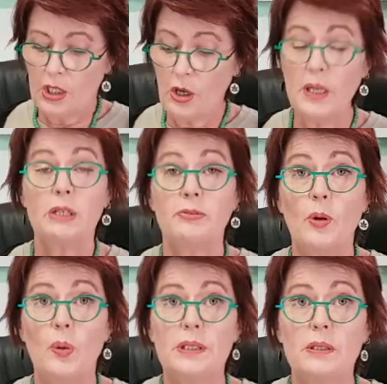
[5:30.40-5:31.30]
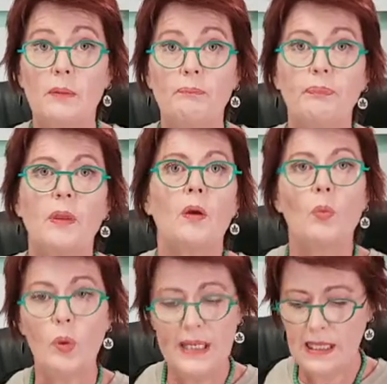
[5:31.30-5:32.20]
Going forward,
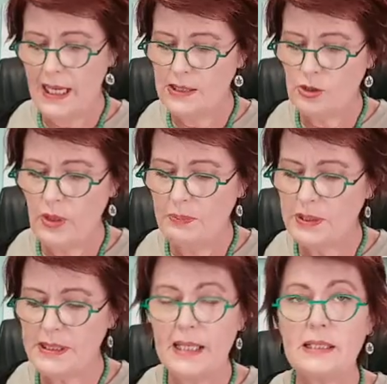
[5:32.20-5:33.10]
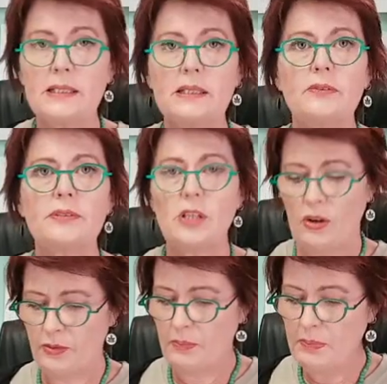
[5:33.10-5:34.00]
we as representatives
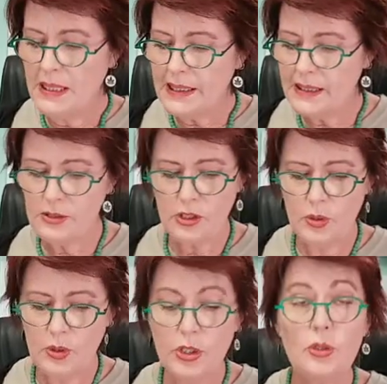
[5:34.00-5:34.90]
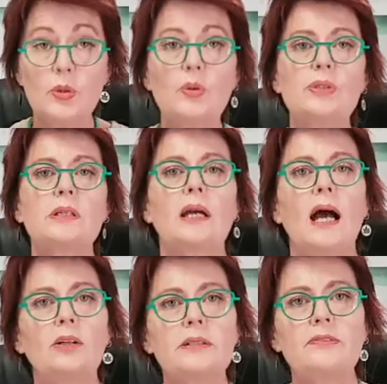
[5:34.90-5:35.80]
of millions who use,
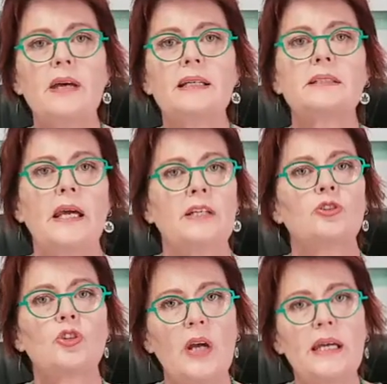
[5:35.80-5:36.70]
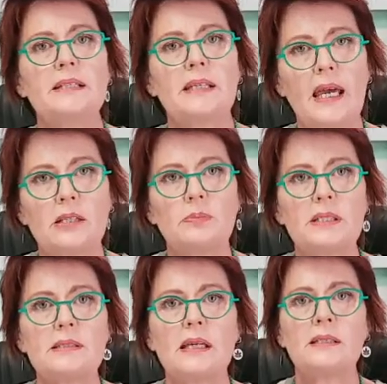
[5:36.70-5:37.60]
cultivate and trade
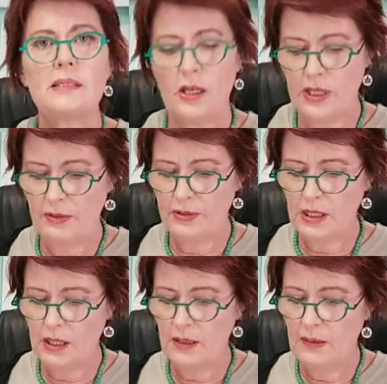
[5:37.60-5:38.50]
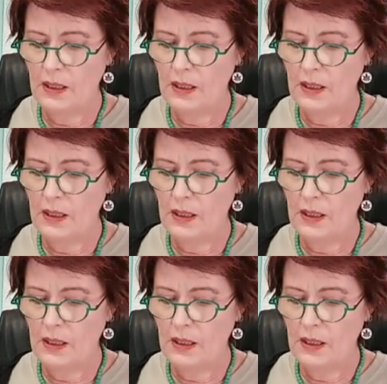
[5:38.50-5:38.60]
cannabis in South Africa